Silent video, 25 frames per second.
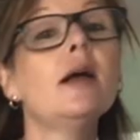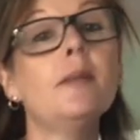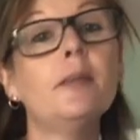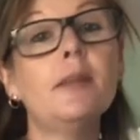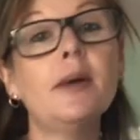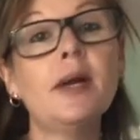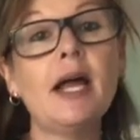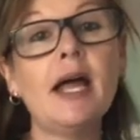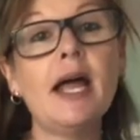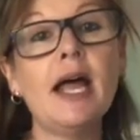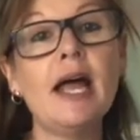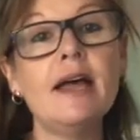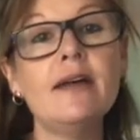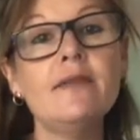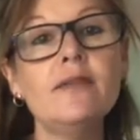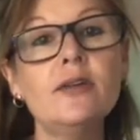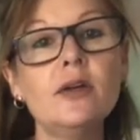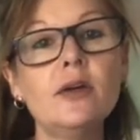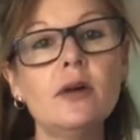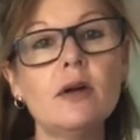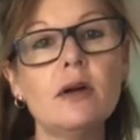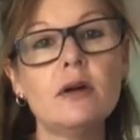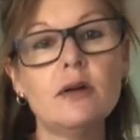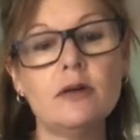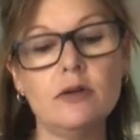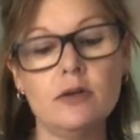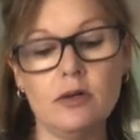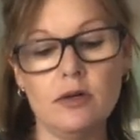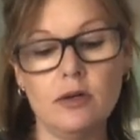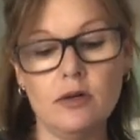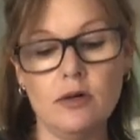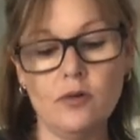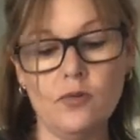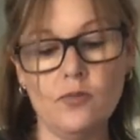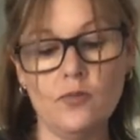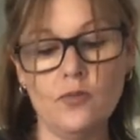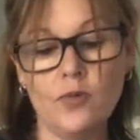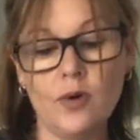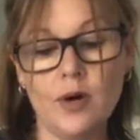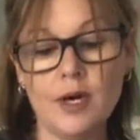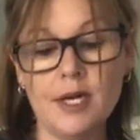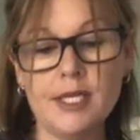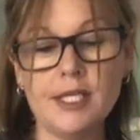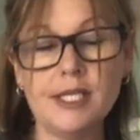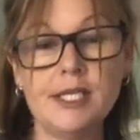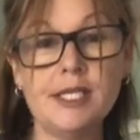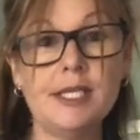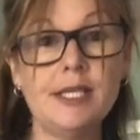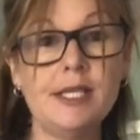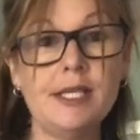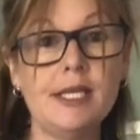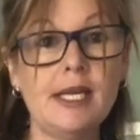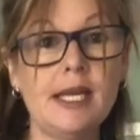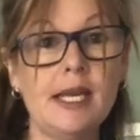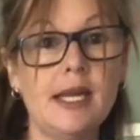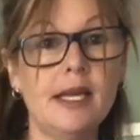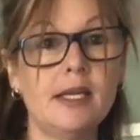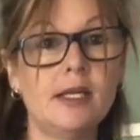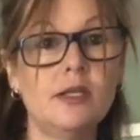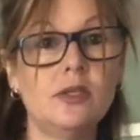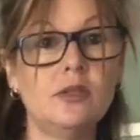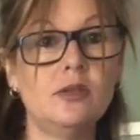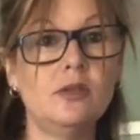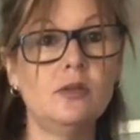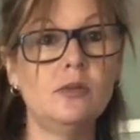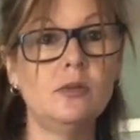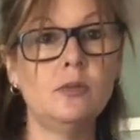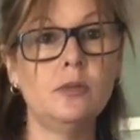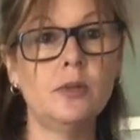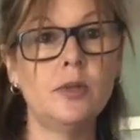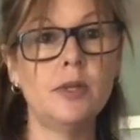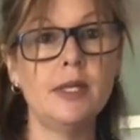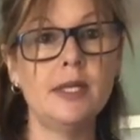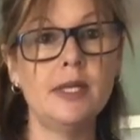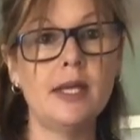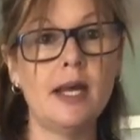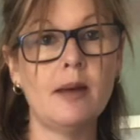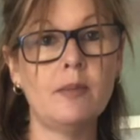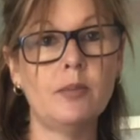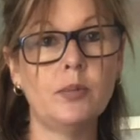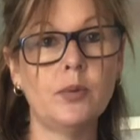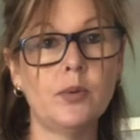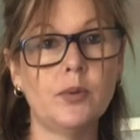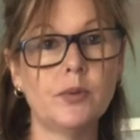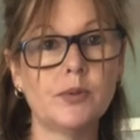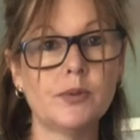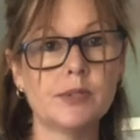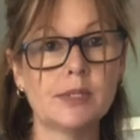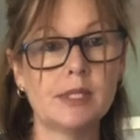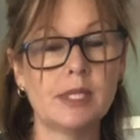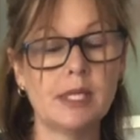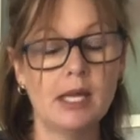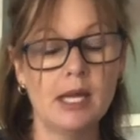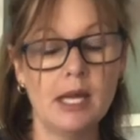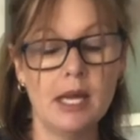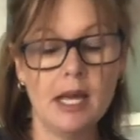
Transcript: but I haven't gone right to the end with the apples.